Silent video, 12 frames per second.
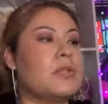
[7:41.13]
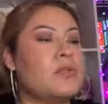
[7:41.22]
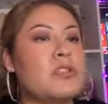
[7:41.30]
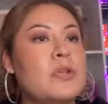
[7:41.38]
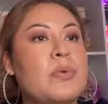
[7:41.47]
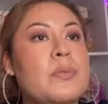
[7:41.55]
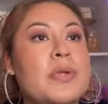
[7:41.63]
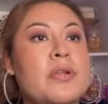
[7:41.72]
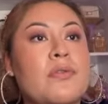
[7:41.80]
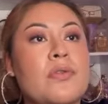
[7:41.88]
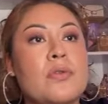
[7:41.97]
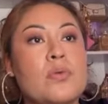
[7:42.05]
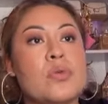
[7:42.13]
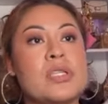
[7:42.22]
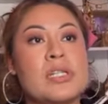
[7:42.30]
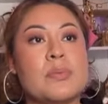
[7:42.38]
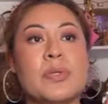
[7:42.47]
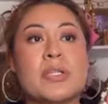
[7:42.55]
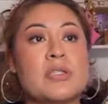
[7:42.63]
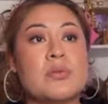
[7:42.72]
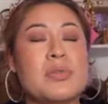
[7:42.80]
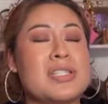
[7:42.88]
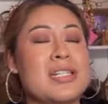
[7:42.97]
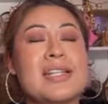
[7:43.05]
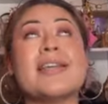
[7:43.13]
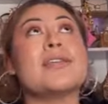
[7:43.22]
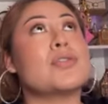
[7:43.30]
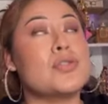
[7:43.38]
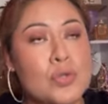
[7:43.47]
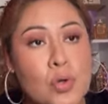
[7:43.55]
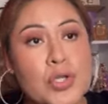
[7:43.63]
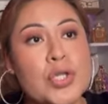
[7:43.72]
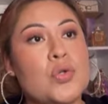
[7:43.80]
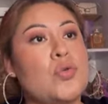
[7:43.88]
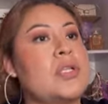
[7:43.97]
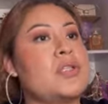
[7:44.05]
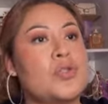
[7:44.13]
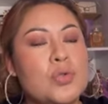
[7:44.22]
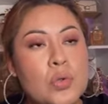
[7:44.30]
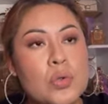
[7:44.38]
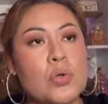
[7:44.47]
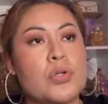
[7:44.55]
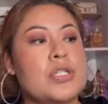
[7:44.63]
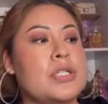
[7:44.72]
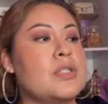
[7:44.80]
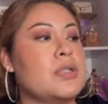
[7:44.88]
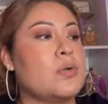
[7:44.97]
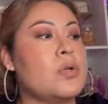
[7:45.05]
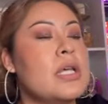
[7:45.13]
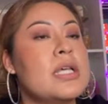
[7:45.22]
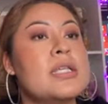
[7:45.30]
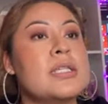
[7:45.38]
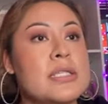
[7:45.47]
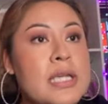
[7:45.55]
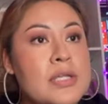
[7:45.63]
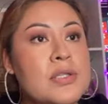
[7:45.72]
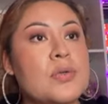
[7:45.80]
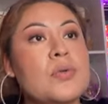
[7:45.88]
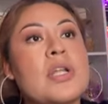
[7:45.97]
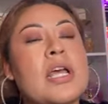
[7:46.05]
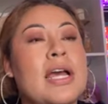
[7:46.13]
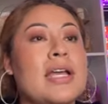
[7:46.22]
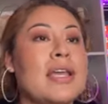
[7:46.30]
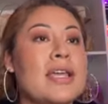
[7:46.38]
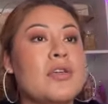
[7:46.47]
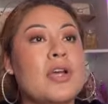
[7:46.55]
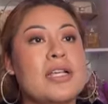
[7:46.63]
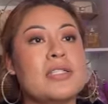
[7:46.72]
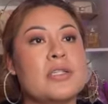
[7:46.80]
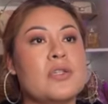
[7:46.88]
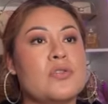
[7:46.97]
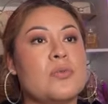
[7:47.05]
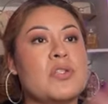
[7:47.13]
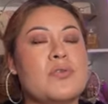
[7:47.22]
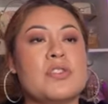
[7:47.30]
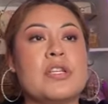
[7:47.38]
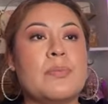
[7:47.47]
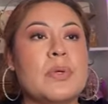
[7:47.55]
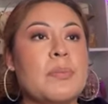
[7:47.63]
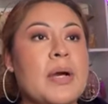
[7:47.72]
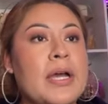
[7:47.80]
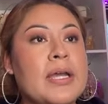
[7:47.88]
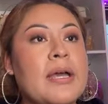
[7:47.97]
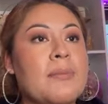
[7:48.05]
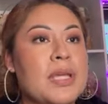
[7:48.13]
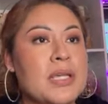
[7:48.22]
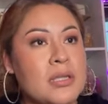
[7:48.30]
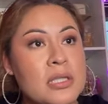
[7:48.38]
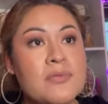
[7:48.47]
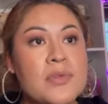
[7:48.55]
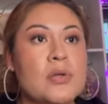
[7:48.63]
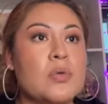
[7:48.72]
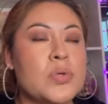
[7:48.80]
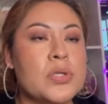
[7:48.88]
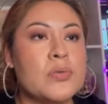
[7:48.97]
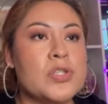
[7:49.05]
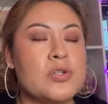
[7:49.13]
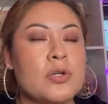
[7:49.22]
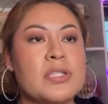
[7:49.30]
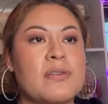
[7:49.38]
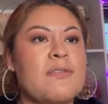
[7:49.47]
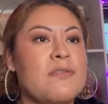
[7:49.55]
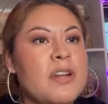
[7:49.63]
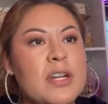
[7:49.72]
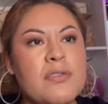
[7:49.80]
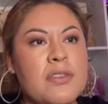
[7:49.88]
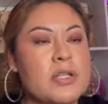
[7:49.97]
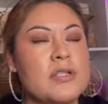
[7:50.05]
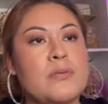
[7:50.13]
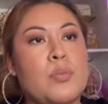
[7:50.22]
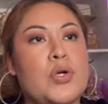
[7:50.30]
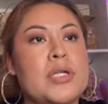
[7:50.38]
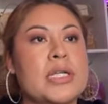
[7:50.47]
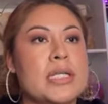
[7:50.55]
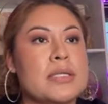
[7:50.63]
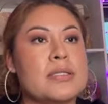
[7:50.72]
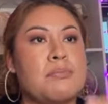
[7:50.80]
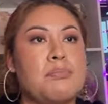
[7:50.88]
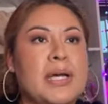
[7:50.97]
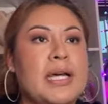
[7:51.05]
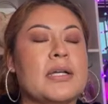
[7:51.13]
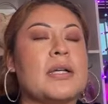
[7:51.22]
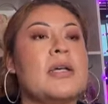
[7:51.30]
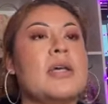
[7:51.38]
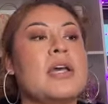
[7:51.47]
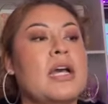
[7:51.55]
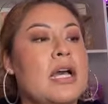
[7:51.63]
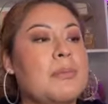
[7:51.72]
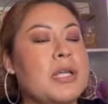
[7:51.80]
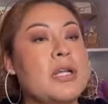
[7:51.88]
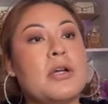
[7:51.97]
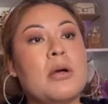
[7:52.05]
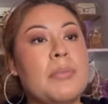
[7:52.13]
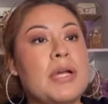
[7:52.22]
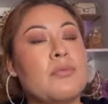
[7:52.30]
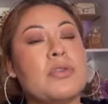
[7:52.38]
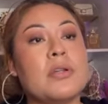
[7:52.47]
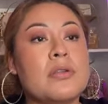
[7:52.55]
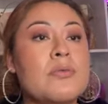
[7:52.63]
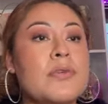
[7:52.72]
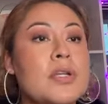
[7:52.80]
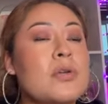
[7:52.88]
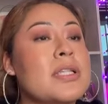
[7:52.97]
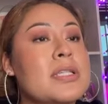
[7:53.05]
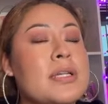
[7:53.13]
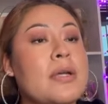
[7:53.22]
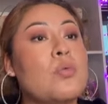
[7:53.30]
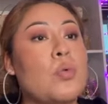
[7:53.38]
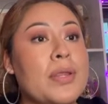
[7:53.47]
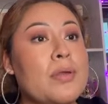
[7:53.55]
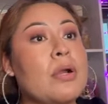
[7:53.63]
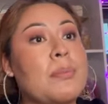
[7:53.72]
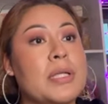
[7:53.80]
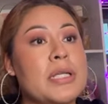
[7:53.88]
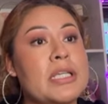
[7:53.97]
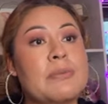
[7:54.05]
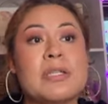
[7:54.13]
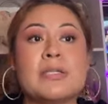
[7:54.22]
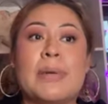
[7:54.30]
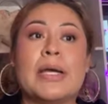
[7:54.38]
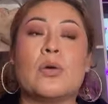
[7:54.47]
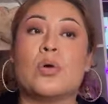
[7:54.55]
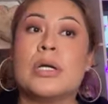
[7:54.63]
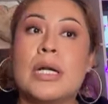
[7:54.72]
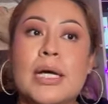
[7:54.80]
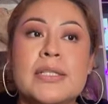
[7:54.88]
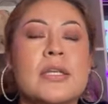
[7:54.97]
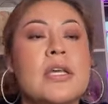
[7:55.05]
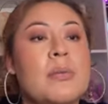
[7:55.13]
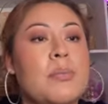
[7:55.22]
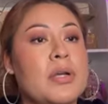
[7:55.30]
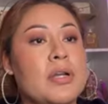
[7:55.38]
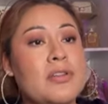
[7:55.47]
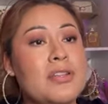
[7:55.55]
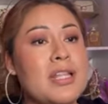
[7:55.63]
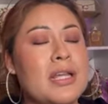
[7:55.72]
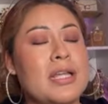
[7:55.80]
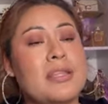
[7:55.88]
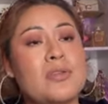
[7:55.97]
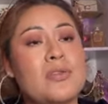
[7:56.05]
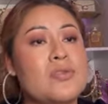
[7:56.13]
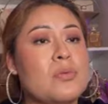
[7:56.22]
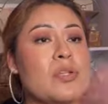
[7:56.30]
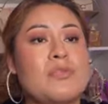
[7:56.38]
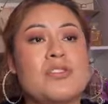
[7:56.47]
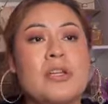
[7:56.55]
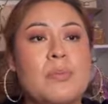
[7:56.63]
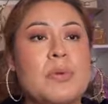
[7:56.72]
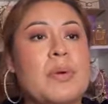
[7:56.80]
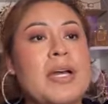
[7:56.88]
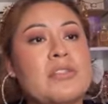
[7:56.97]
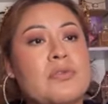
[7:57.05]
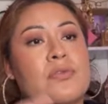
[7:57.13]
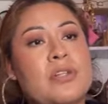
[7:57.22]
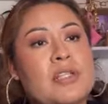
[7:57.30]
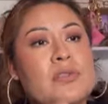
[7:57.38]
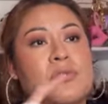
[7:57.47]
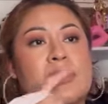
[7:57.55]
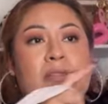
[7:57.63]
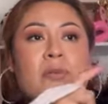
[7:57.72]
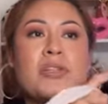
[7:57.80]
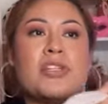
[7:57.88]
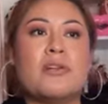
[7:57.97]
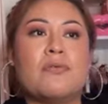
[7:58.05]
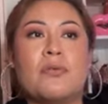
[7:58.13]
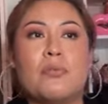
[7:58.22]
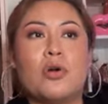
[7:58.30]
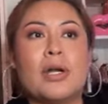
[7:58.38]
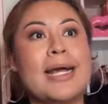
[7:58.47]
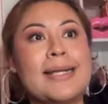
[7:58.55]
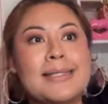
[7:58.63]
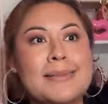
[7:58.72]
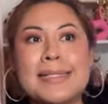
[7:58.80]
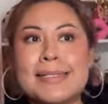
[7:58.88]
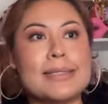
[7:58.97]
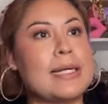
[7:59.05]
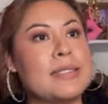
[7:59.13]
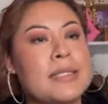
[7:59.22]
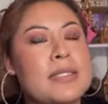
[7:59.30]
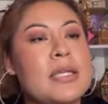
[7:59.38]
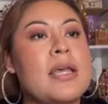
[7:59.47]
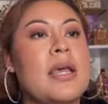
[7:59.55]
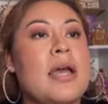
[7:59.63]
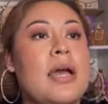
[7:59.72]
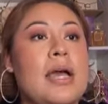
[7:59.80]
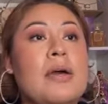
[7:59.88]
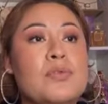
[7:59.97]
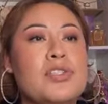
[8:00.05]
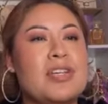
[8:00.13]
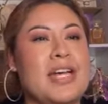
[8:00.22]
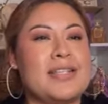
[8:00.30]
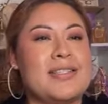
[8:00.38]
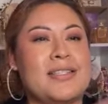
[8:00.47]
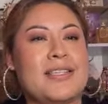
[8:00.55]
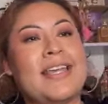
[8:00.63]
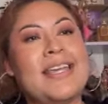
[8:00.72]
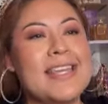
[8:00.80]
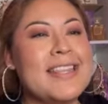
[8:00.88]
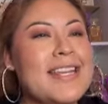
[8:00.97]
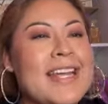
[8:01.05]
do a separate video for the wristlet because the wristlet is so cute and so gorgeous so stay tuned again you guys thank you so much for stopping by i'm making this video really really short because i'm very very disappointed in this bag i'm gonna come back with another video and decide whether i'm gonna keep this bag or not but other than that thank you so much for stopping by don't forget to subscribe to my channel for more awesomeness content i will see you guys in the